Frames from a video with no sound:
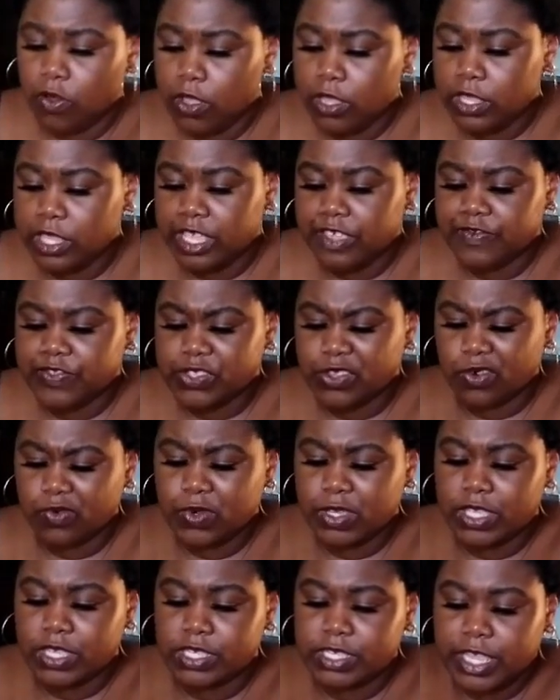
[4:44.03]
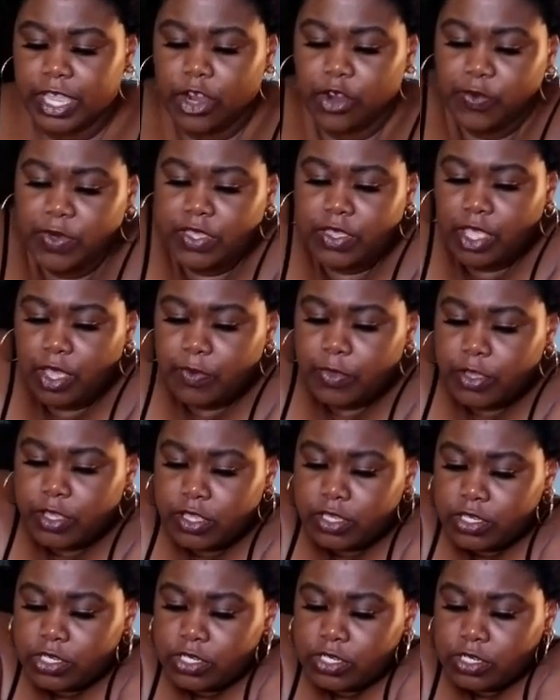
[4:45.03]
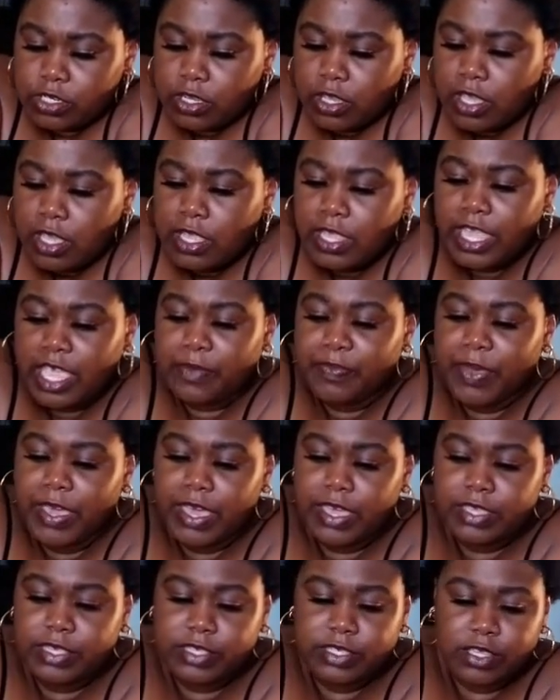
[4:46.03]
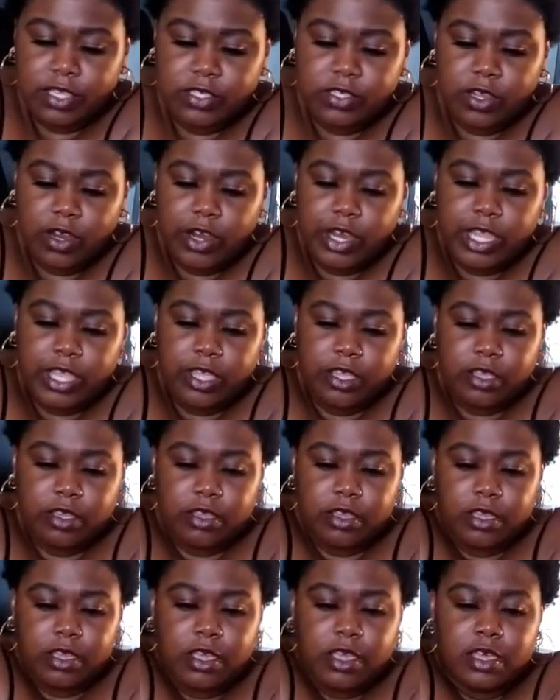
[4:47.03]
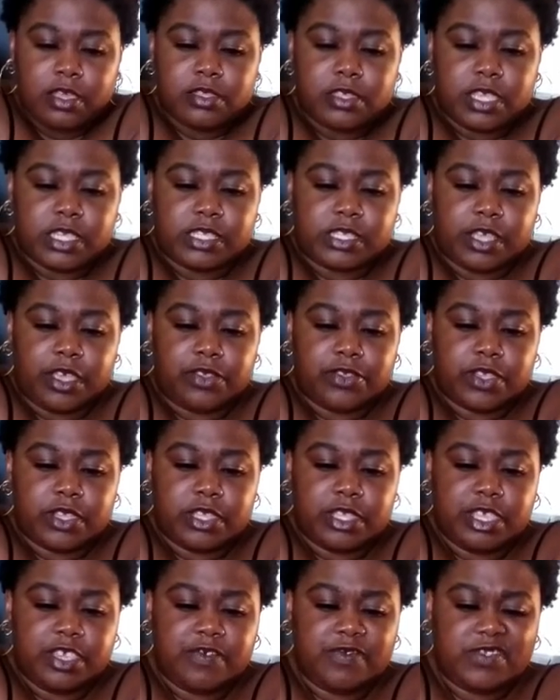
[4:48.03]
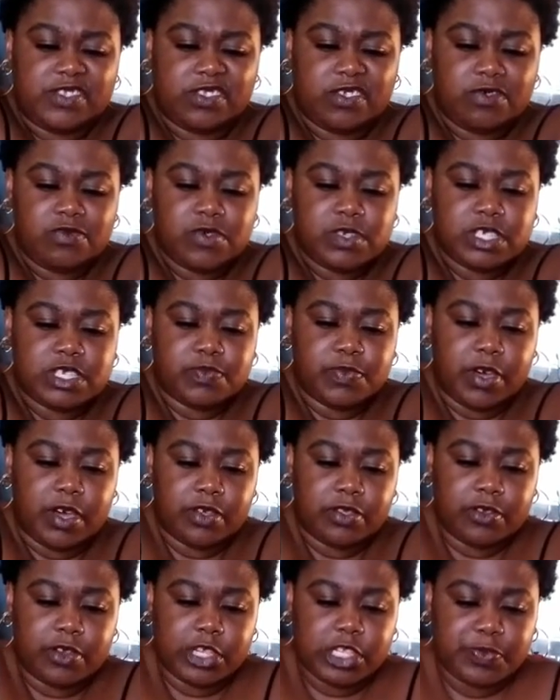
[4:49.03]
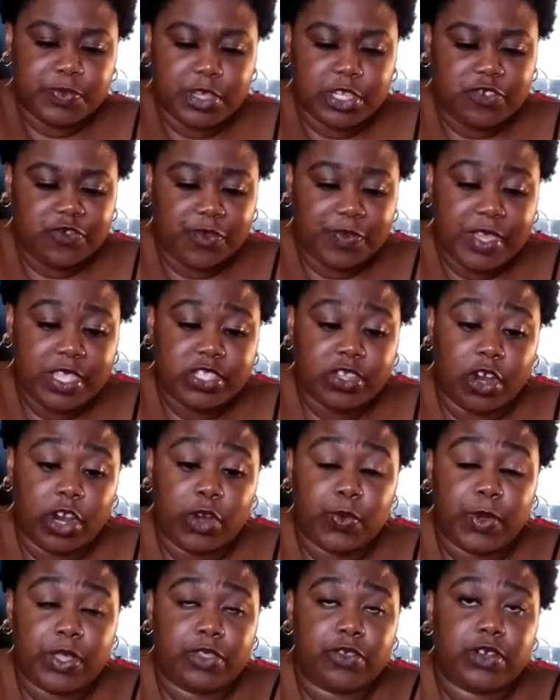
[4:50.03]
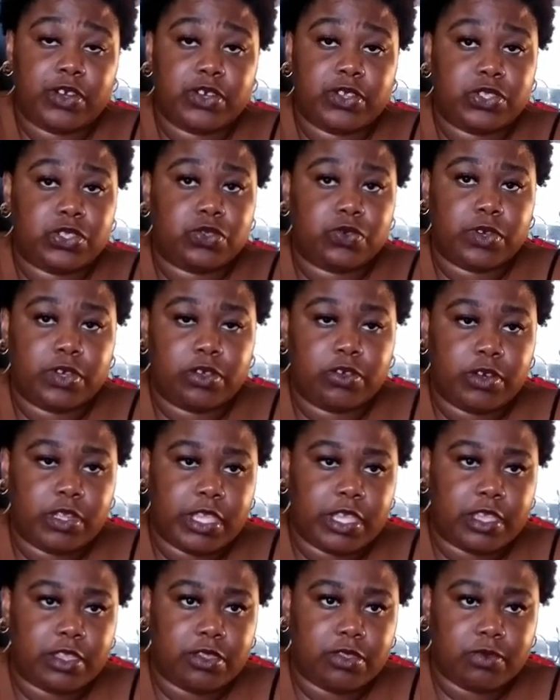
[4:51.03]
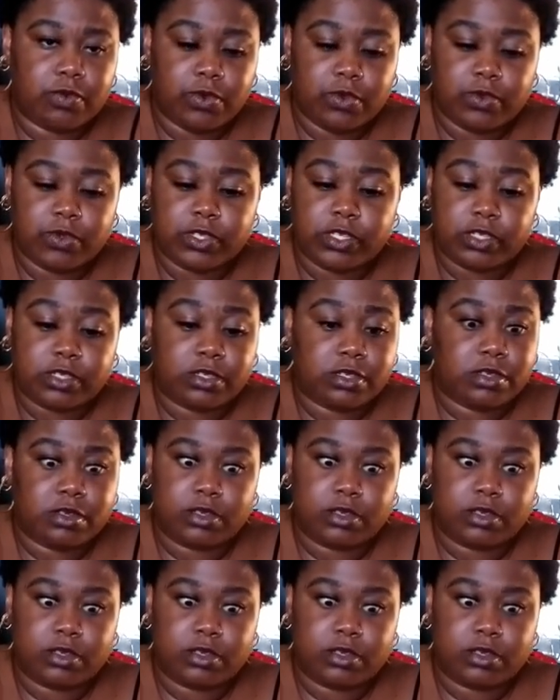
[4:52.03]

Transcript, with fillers: on leaves don't really scare me that much. Like pests, sorry, that stay on the leaves don't really bother me as much. For me, it's hard when they're in the soil or like in the roots.